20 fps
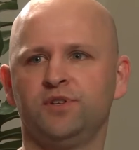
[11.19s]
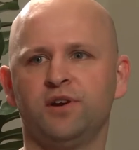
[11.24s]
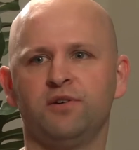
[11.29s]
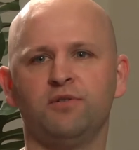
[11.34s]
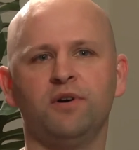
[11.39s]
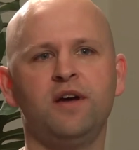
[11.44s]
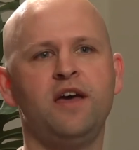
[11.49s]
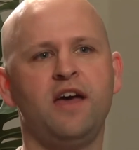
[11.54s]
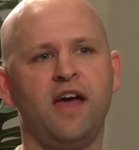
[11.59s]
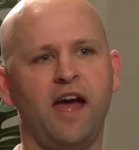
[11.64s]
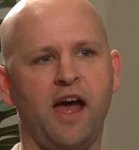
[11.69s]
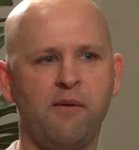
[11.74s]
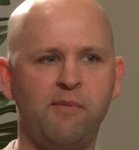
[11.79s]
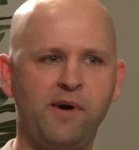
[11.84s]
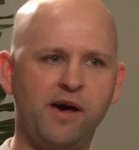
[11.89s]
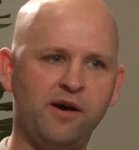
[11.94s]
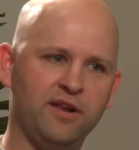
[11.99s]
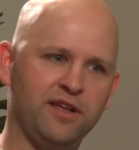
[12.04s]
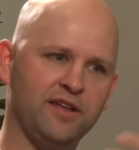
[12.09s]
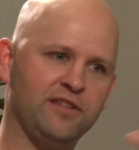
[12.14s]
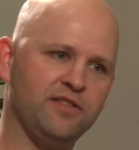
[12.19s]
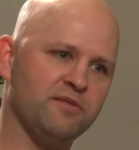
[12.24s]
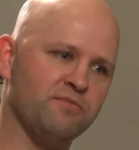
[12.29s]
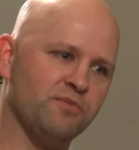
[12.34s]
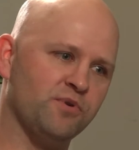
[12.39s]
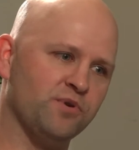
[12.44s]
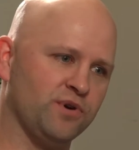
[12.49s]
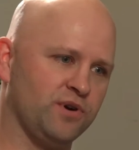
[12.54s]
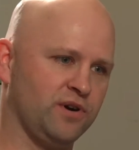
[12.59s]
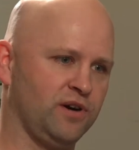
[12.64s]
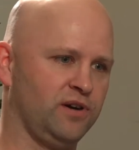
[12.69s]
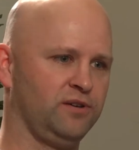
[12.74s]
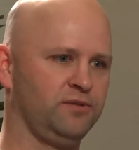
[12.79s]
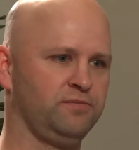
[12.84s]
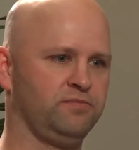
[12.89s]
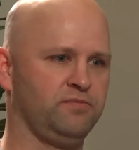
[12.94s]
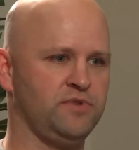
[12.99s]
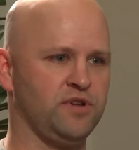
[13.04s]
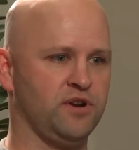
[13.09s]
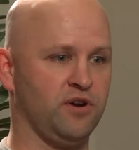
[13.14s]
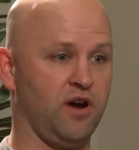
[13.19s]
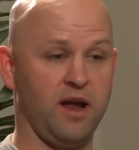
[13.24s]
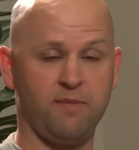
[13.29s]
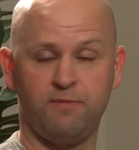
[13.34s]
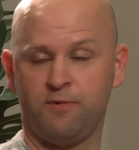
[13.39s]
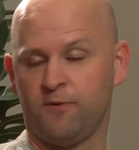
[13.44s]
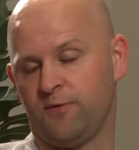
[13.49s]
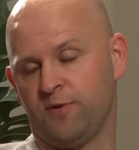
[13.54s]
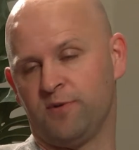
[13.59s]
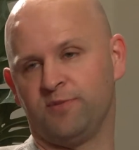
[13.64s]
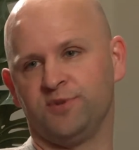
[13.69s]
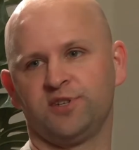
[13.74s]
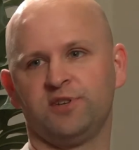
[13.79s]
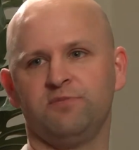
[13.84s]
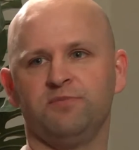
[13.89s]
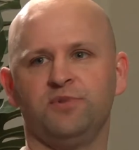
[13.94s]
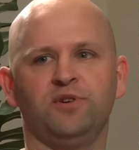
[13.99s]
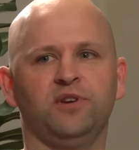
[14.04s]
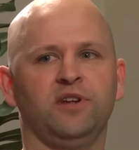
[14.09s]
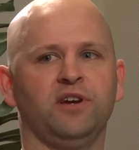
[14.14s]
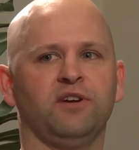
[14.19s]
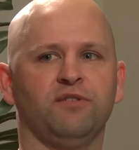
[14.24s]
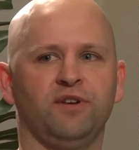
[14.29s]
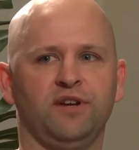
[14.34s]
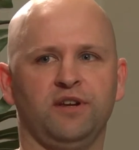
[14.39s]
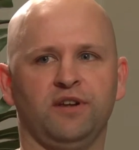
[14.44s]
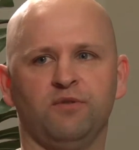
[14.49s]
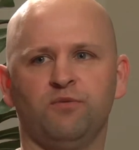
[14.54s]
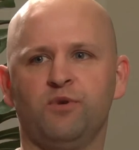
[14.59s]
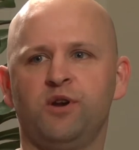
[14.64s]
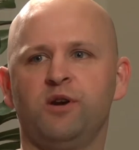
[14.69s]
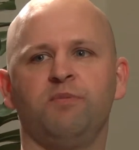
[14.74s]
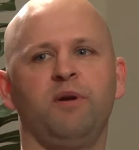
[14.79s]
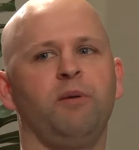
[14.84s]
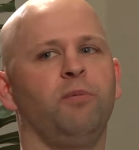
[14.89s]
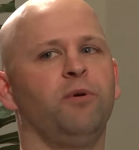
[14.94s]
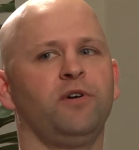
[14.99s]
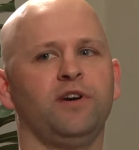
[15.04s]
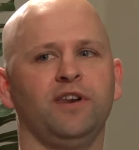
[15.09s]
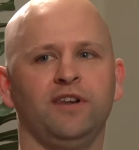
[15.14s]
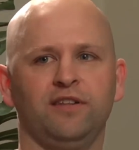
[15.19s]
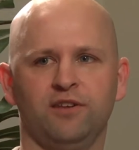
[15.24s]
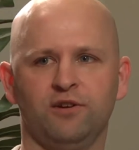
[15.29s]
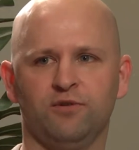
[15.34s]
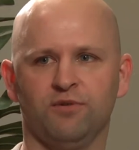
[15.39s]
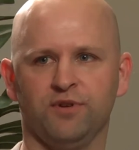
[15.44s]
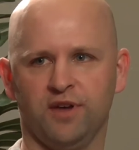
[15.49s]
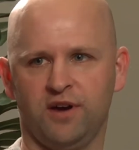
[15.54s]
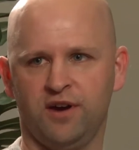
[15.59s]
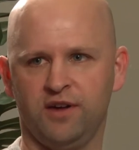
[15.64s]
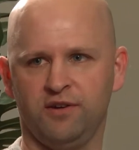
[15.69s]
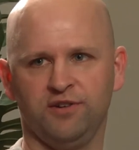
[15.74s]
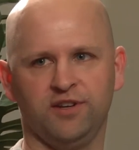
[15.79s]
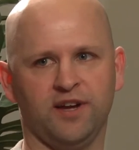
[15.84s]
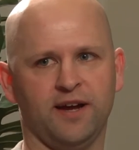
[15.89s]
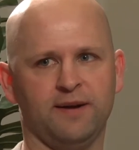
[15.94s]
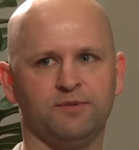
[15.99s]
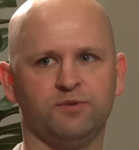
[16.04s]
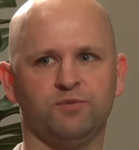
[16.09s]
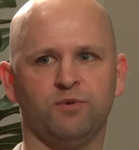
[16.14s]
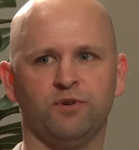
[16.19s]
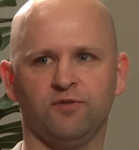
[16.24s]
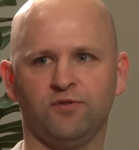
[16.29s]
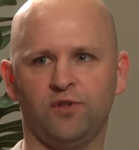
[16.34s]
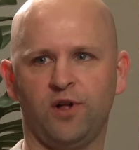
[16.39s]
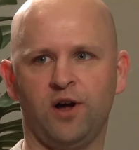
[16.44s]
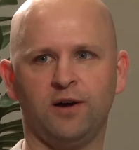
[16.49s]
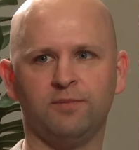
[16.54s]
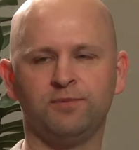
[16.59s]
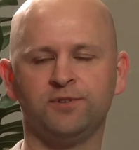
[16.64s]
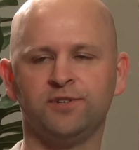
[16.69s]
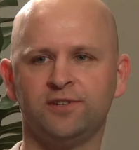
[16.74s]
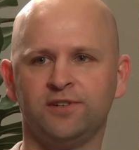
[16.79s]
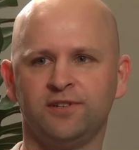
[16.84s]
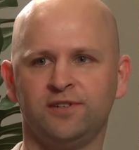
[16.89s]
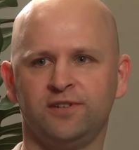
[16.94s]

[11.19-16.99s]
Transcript: So, how about in the more, you know, high performance computing arena? What are people going to do with 100 times more flops?